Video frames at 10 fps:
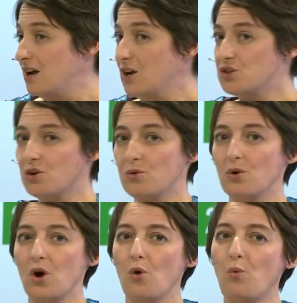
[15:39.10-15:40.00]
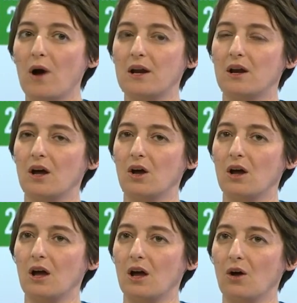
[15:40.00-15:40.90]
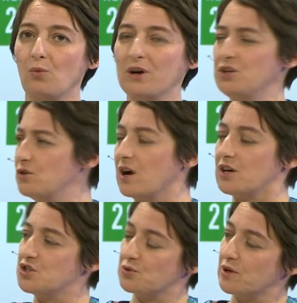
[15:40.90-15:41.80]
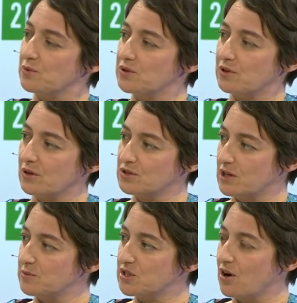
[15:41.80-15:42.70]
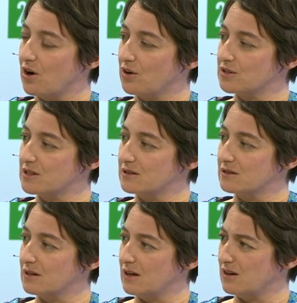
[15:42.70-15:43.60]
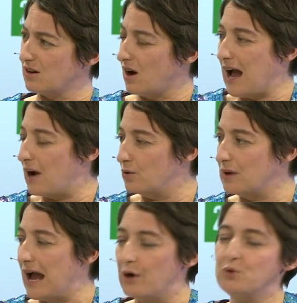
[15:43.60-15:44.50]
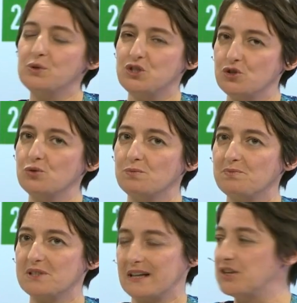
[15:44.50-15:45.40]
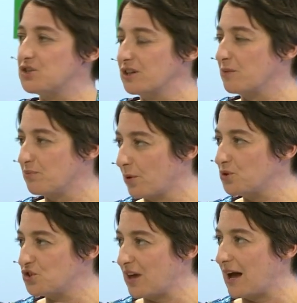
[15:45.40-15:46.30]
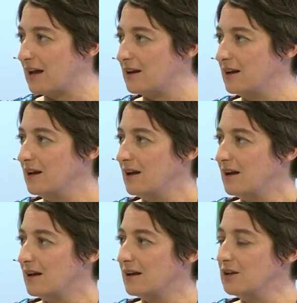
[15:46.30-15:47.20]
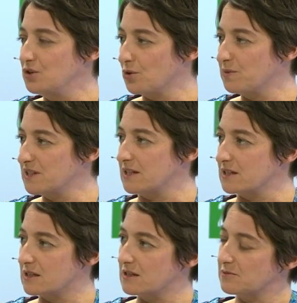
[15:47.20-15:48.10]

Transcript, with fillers: So what what are you guys doing with autonomous cars and, and how, how would you potentially approach that in your business?